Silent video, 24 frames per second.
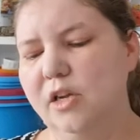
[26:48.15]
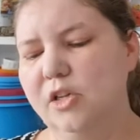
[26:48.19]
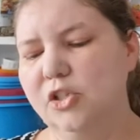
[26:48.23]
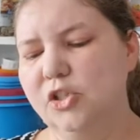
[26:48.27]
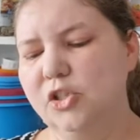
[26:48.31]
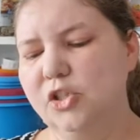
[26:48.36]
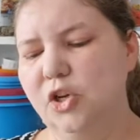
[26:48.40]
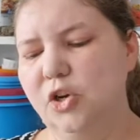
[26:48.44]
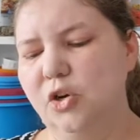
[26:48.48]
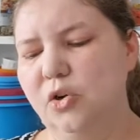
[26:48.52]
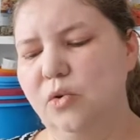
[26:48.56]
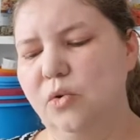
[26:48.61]

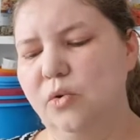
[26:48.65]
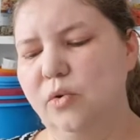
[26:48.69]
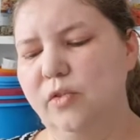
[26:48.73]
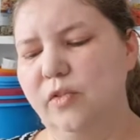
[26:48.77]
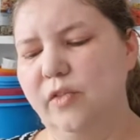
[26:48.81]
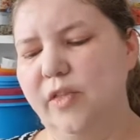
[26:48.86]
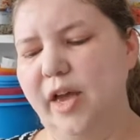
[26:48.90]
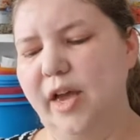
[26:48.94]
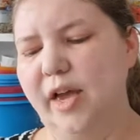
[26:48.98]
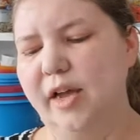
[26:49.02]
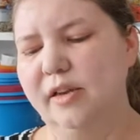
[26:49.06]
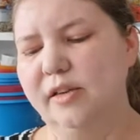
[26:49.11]
so
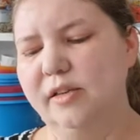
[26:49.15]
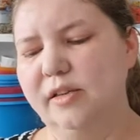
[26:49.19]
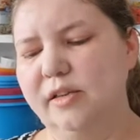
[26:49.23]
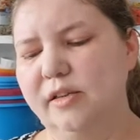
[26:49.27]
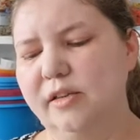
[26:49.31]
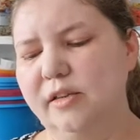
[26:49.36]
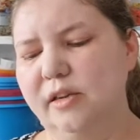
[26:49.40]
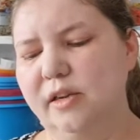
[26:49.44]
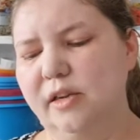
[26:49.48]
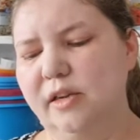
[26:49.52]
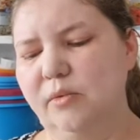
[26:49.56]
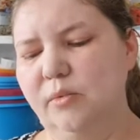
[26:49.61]
that
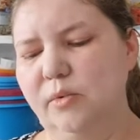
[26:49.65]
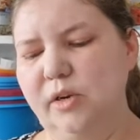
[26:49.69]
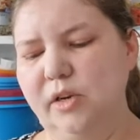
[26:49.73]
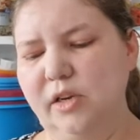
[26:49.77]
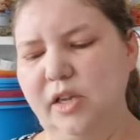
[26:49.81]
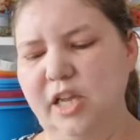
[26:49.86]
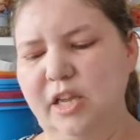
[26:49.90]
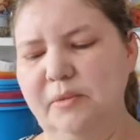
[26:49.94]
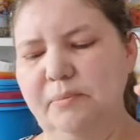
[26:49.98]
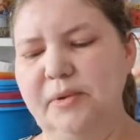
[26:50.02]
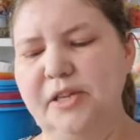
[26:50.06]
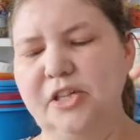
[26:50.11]
it would
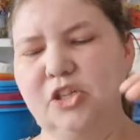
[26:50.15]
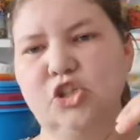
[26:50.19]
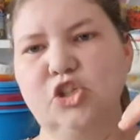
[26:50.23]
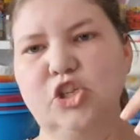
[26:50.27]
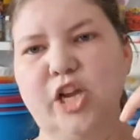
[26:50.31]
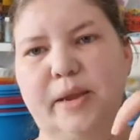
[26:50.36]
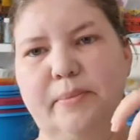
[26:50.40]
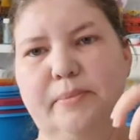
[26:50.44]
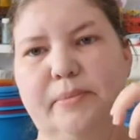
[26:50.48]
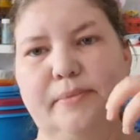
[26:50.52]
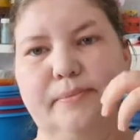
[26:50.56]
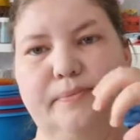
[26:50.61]
keep its
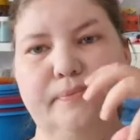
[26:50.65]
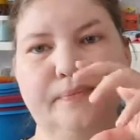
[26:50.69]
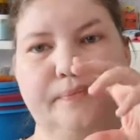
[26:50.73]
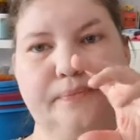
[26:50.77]
shape.